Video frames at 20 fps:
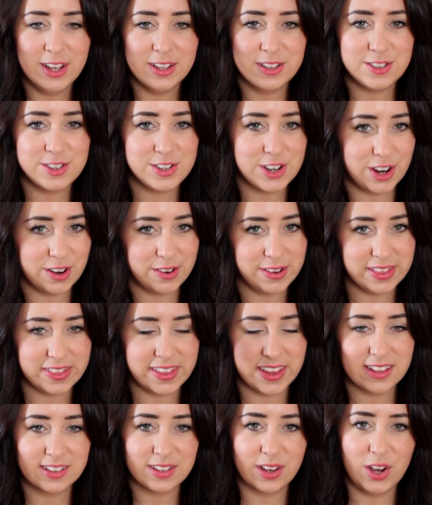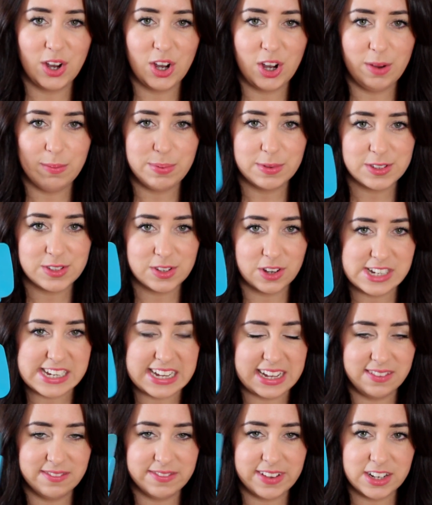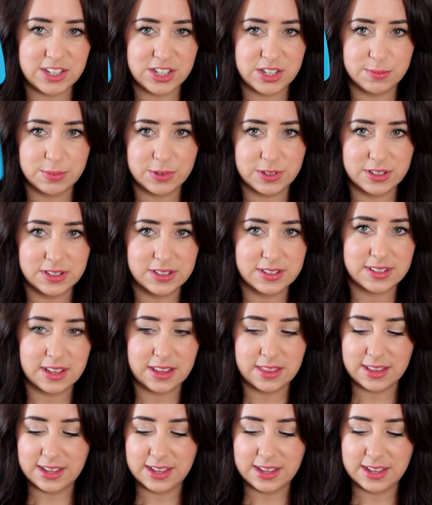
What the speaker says: stirring things up, sauteing vegetables.